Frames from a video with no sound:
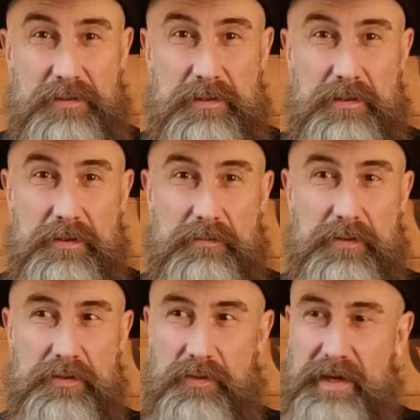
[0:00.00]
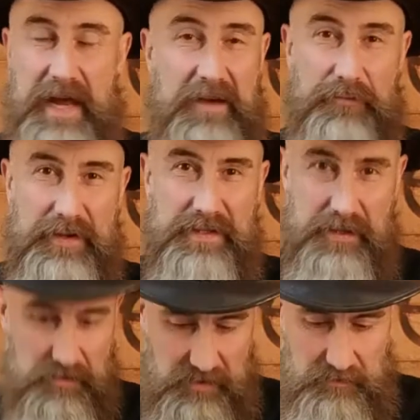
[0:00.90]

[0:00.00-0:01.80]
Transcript: or 3.5 weeks ago,